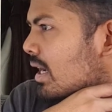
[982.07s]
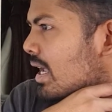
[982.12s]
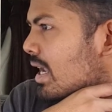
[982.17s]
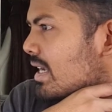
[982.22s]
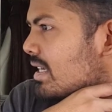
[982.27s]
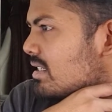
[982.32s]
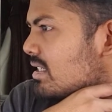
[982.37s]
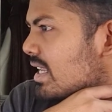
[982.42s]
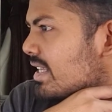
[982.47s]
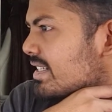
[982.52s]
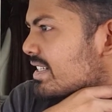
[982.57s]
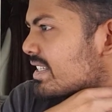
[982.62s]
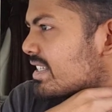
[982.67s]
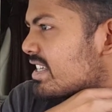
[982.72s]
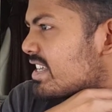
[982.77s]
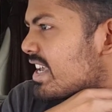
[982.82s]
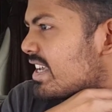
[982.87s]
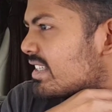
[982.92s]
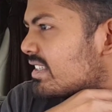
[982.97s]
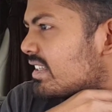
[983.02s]
Let's
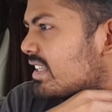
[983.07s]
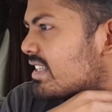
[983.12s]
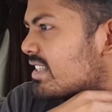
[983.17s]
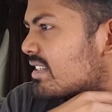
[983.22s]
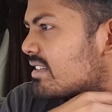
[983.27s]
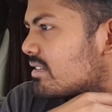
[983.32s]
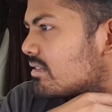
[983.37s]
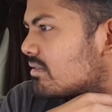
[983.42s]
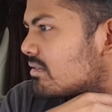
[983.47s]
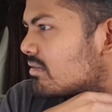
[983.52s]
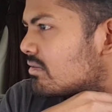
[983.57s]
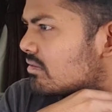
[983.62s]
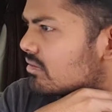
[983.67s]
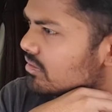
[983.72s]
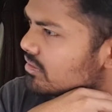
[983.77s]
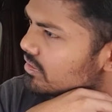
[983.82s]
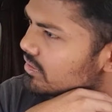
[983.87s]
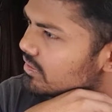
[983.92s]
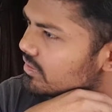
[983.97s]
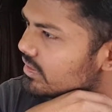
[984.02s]
kick this
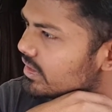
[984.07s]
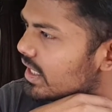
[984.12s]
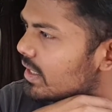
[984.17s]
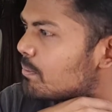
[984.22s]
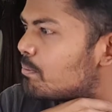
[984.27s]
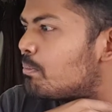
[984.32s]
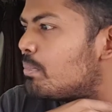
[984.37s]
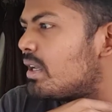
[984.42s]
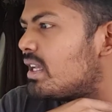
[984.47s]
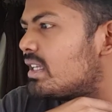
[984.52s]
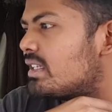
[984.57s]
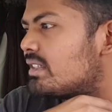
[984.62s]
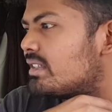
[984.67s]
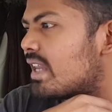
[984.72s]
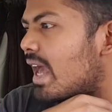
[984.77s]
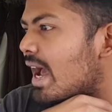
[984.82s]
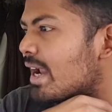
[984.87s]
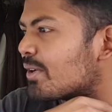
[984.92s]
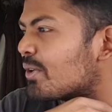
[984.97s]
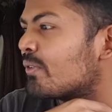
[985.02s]
deadbeat
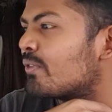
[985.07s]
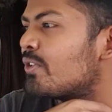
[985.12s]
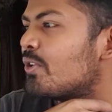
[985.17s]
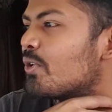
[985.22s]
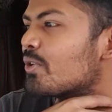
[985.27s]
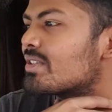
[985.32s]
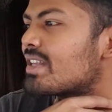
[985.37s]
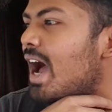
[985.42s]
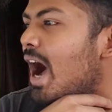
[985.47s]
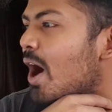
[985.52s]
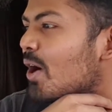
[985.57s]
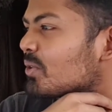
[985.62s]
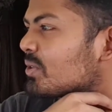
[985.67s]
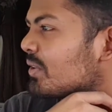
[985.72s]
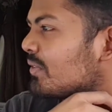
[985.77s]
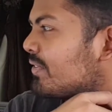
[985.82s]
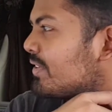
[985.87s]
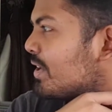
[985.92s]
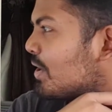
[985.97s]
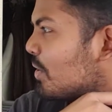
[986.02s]
dad of yours out
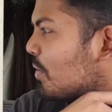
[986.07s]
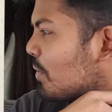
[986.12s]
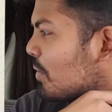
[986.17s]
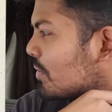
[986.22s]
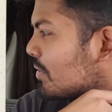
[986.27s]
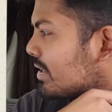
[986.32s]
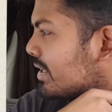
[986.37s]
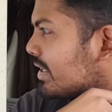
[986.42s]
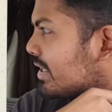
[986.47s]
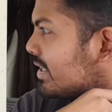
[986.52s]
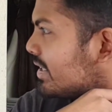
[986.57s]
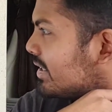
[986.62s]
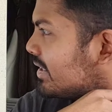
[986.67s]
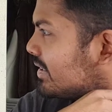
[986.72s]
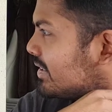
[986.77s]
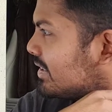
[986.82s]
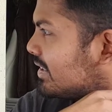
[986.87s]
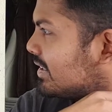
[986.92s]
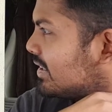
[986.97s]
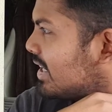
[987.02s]
of here already.
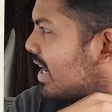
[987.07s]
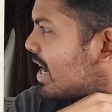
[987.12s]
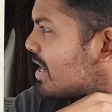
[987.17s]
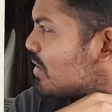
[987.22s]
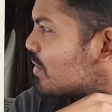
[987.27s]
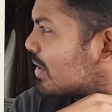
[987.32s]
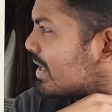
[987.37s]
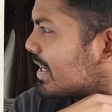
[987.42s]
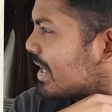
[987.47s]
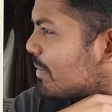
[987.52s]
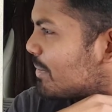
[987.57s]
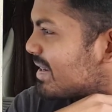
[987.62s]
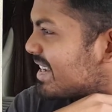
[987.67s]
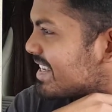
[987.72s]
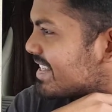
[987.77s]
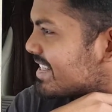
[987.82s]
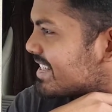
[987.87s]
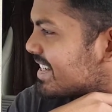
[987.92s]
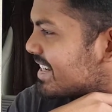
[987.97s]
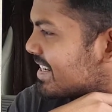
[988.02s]
And look at him,
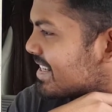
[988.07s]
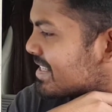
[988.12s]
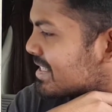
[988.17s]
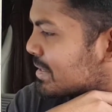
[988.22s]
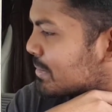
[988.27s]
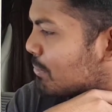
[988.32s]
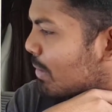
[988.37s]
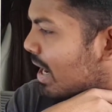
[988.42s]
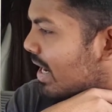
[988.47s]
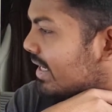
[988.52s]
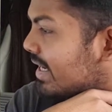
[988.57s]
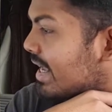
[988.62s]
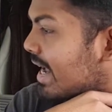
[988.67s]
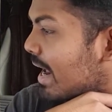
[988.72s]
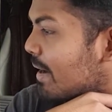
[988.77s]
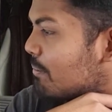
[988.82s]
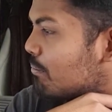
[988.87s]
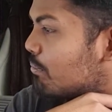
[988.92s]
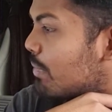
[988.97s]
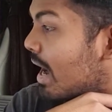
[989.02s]
he's still smiling
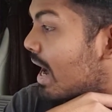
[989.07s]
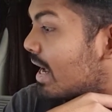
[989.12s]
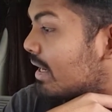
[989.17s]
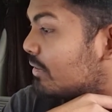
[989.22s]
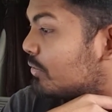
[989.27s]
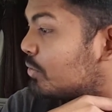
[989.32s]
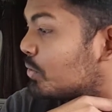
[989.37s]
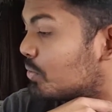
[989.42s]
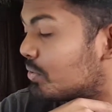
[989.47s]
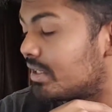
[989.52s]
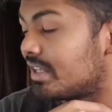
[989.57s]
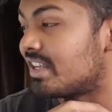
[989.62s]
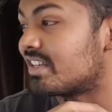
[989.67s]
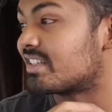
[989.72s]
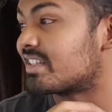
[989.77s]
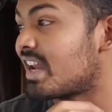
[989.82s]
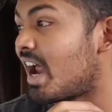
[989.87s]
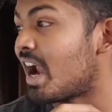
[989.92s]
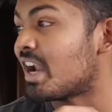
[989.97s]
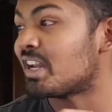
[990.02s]
and bam, dude, he's
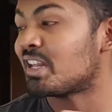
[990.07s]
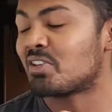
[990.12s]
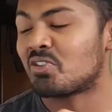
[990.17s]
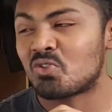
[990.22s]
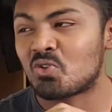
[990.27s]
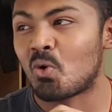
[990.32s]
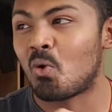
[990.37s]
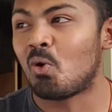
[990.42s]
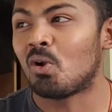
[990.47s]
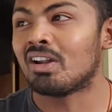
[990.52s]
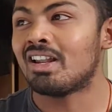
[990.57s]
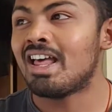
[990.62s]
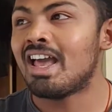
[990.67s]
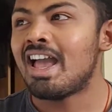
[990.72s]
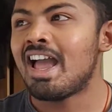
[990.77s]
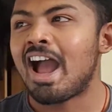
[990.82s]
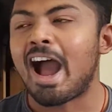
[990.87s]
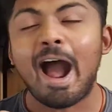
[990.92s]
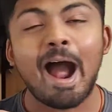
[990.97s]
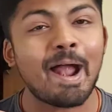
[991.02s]
standing tall
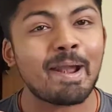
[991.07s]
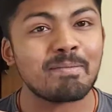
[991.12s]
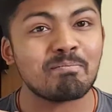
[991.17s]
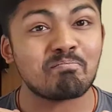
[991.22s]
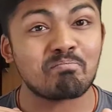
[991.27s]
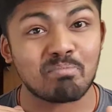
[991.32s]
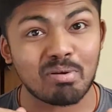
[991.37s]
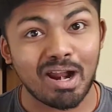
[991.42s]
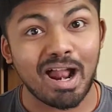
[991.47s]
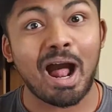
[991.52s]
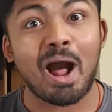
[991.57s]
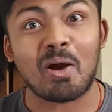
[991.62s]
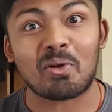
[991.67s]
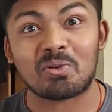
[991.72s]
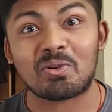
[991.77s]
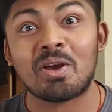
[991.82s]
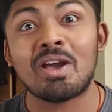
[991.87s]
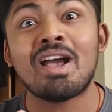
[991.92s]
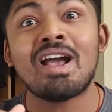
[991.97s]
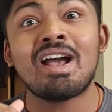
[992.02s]
and proud.